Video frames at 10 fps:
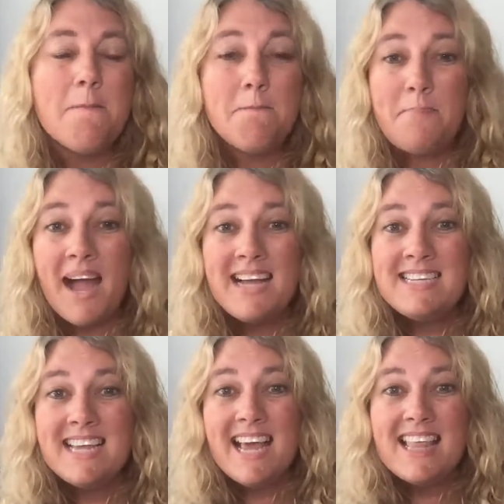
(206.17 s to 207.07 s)
But
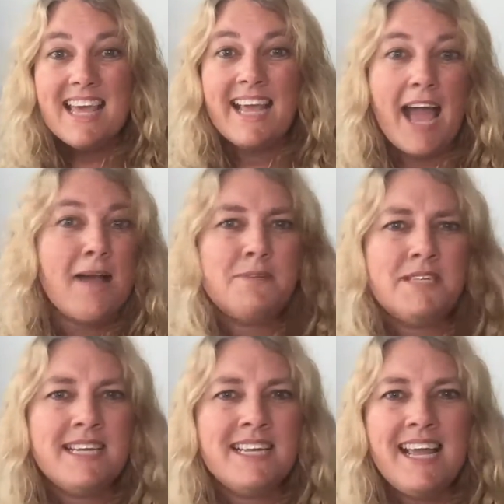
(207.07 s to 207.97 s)
the
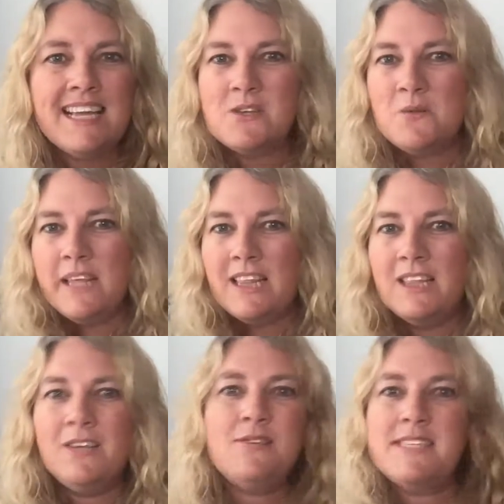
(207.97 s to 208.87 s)
caption is only
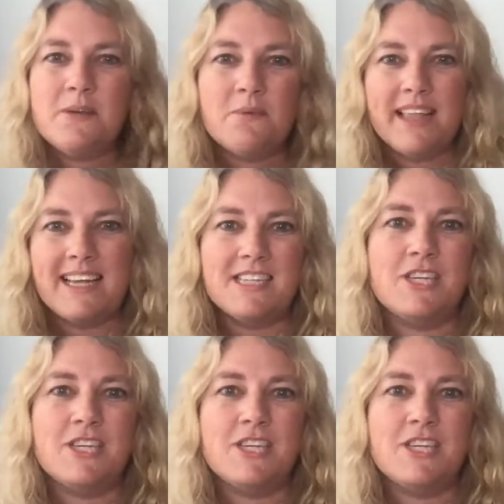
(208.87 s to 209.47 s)
loosely related